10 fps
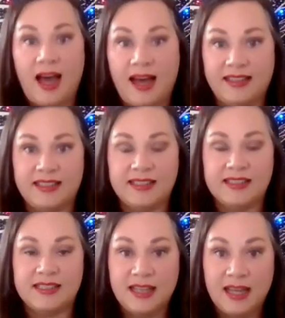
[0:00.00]

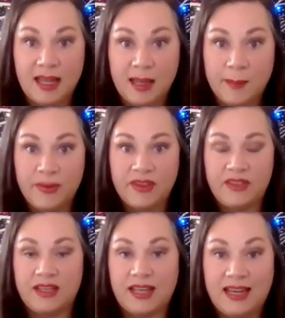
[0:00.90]
kindness,
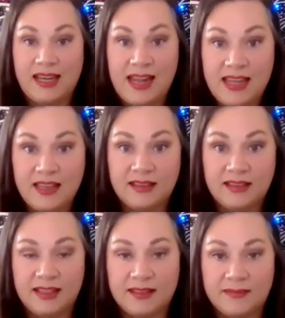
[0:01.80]
empathy, and
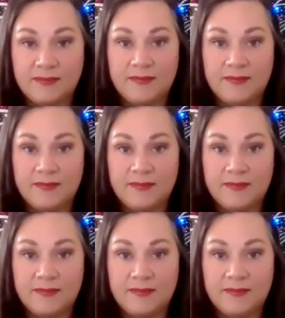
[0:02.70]
healing,